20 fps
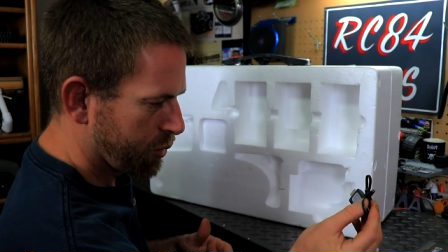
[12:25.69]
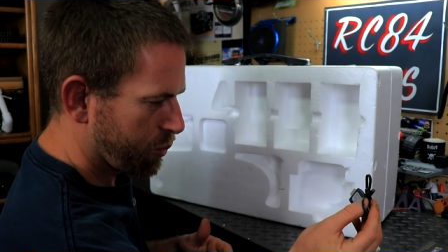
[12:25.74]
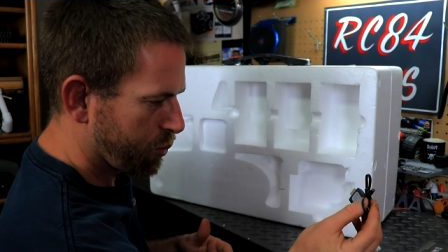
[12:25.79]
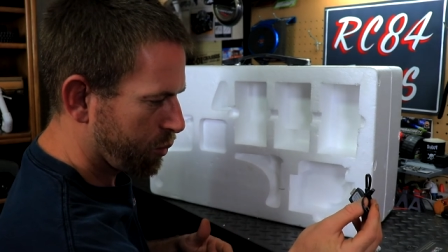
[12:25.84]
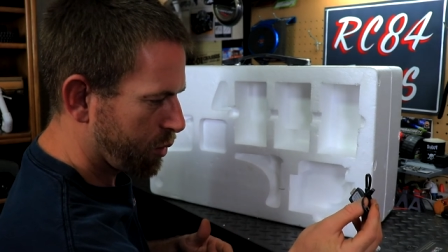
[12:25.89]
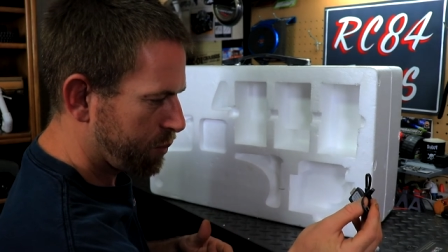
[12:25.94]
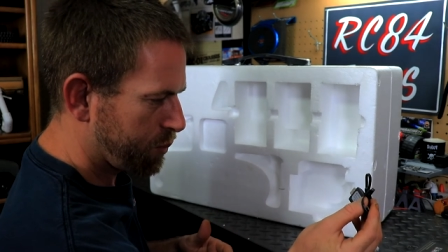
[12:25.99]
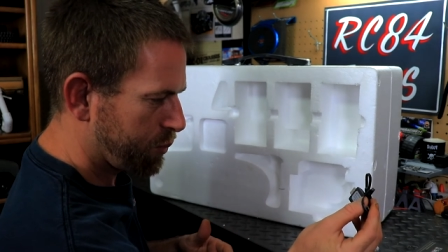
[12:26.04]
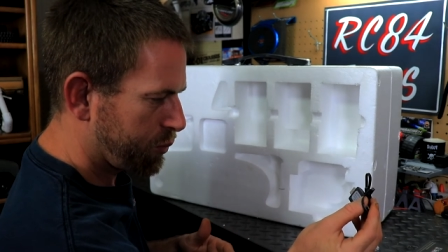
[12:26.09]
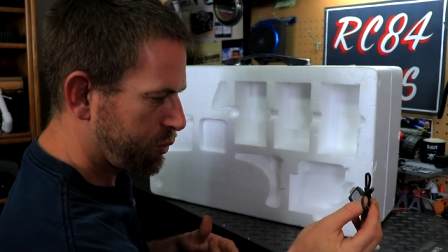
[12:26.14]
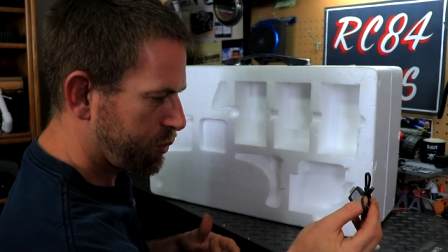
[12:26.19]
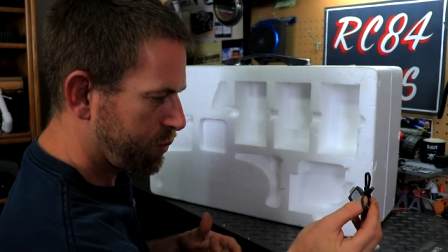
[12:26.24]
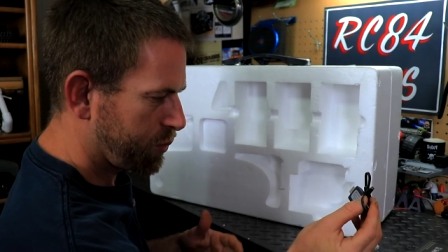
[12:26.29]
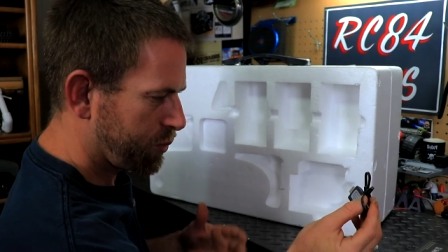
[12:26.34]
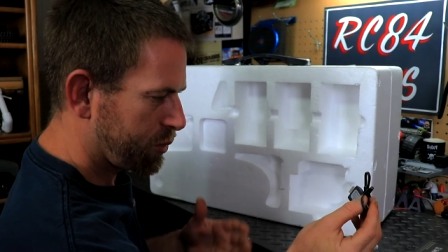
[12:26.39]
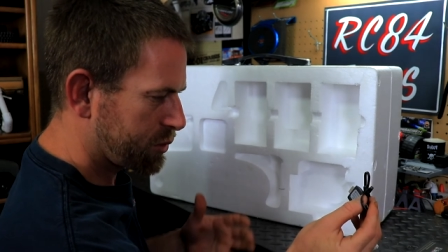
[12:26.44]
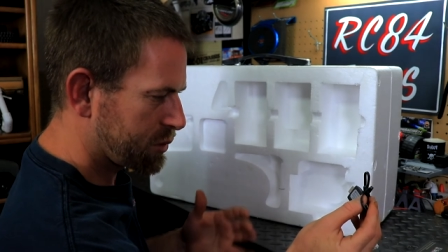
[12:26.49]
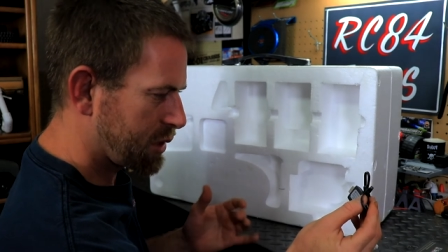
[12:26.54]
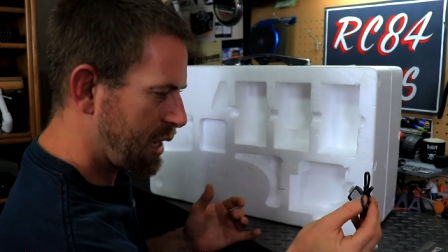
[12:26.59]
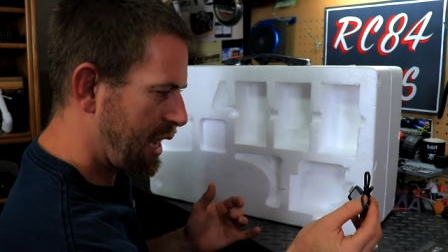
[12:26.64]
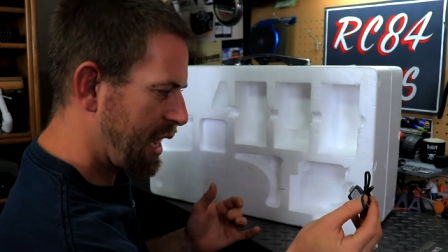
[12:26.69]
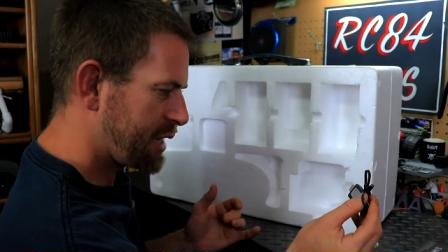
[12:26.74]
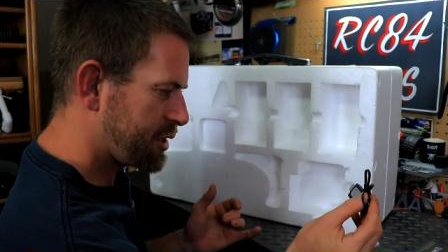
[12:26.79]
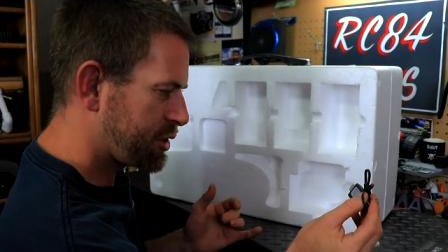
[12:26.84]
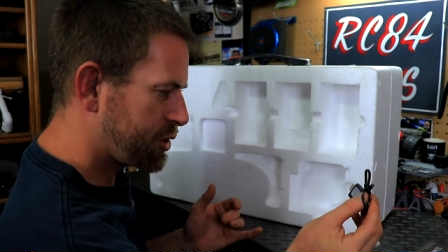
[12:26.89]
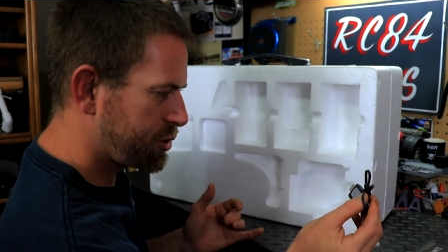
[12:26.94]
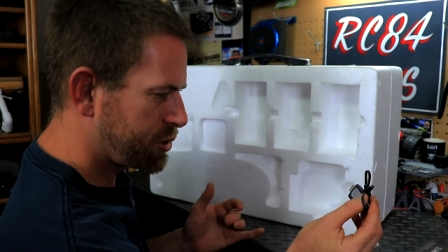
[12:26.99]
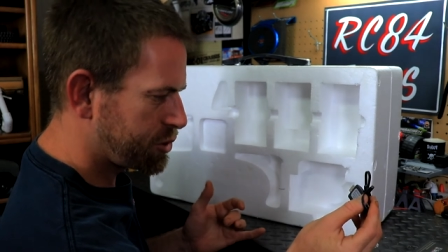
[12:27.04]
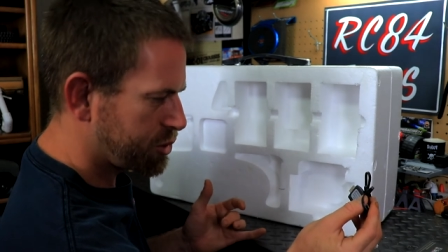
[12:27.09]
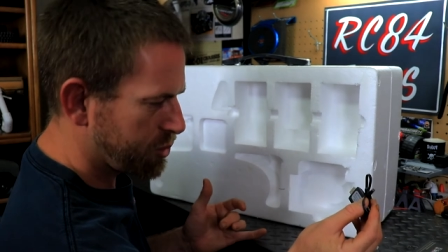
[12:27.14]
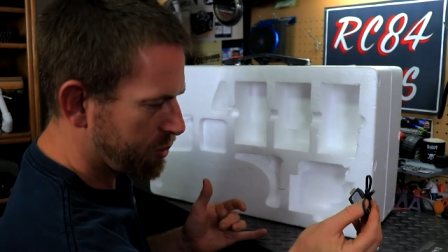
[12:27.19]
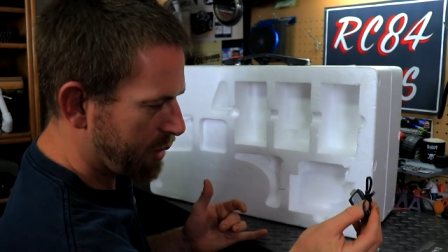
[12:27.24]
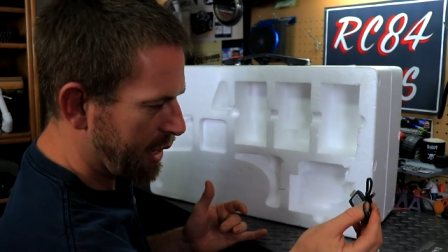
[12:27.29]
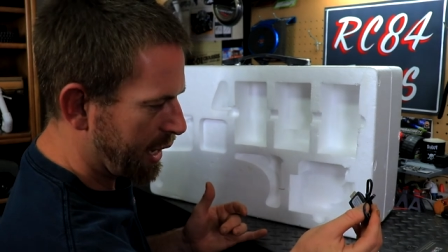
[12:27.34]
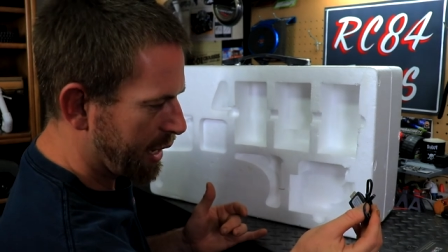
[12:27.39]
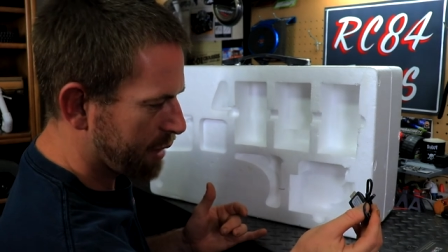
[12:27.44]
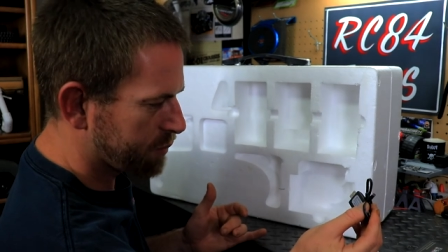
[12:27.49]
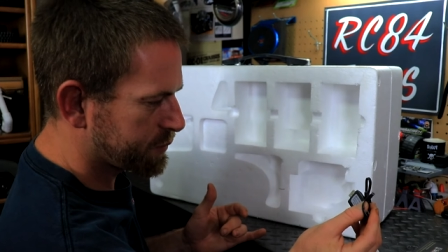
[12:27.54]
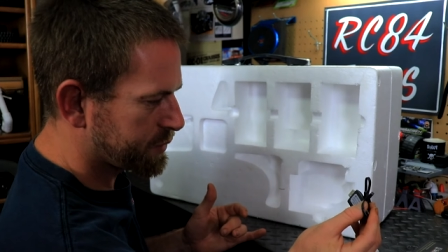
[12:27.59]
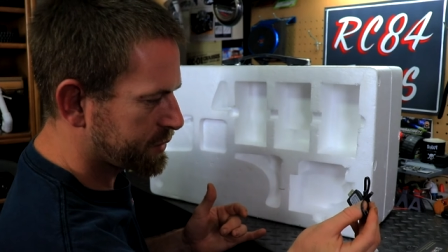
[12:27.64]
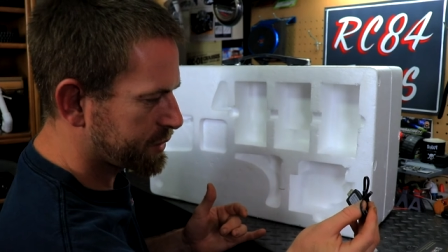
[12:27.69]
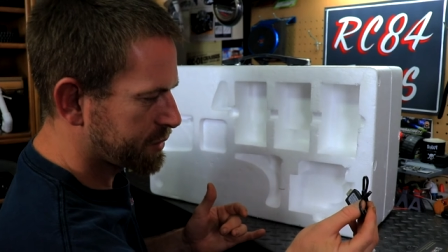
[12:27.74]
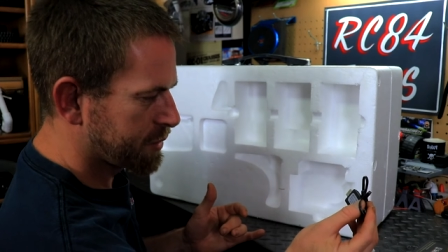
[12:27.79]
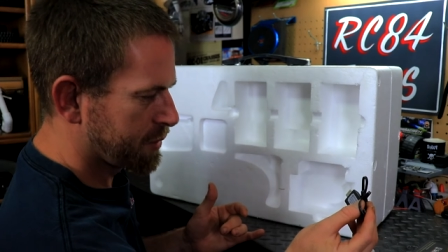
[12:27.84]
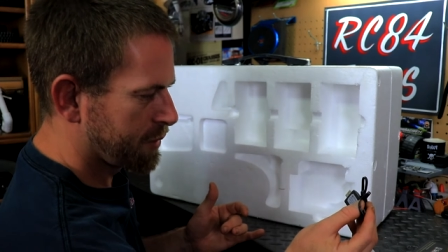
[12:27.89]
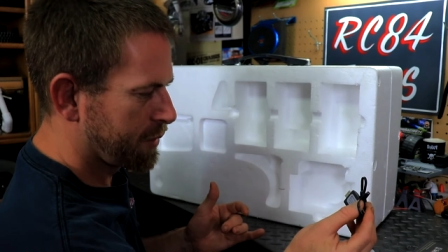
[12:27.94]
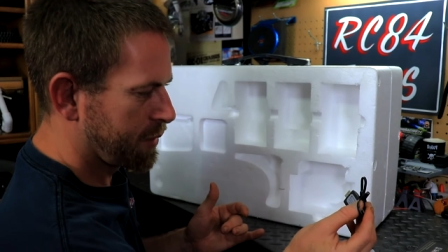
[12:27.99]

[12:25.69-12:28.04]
1-2 dash amps.